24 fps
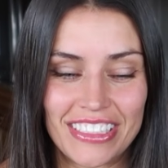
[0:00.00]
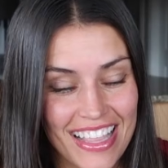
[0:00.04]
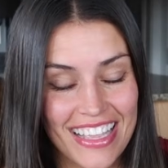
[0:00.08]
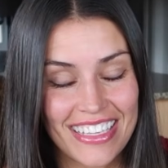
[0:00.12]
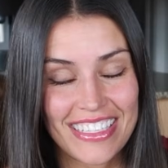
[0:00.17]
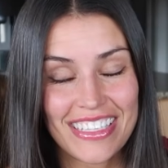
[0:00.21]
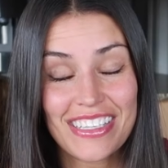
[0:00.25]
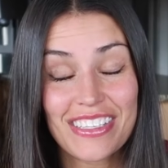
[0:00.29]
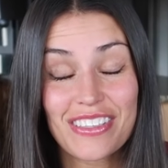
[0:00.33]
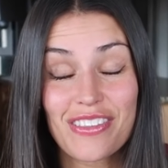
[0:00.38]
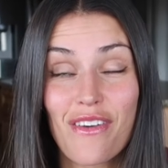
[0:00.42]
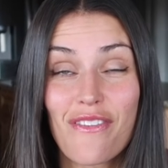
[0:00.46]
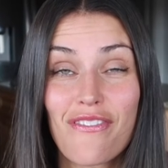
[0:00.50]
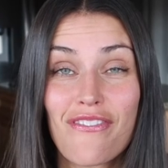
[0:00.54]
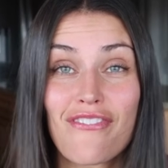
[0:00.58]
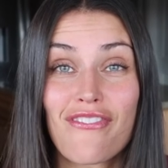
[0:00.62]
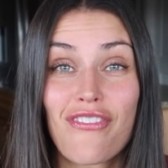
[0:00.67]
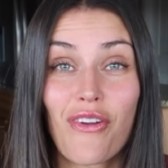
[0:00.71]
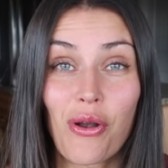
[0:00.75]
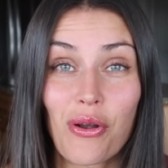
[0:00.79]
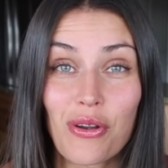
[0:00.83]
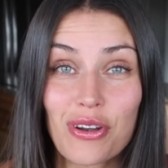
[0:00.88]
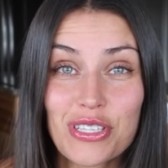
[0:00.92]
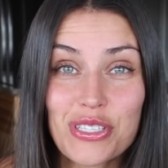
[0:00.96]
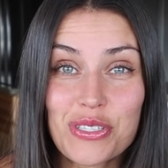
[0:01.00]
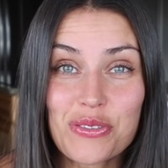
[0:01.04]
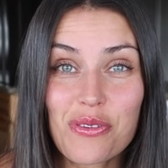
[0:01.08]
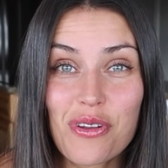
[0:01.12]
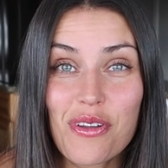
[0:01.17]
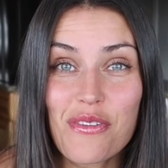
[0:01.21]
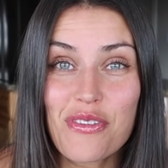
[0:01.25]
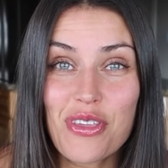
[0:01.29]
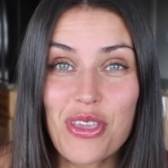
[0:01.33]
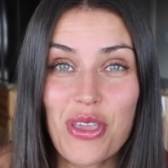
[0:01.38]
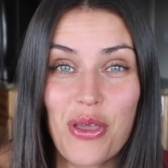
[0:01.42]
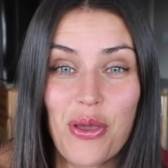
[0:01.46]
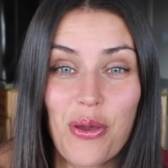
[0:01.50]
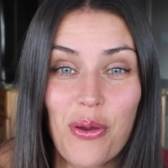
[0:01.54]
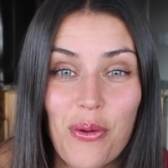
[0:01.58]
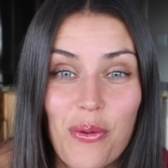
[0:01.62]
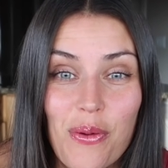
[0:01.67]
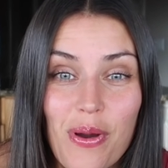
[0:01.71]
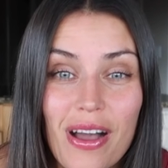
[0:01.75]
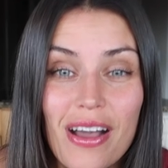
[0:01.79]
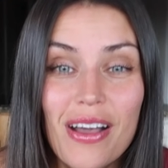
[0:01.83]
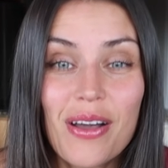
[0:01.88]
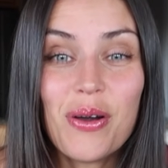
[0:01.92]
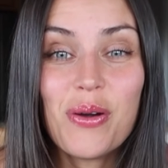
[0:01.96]
This is the first
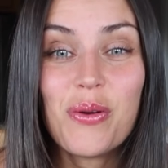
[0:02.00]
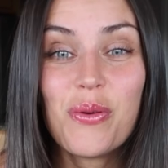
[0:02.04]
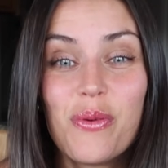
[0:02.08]
review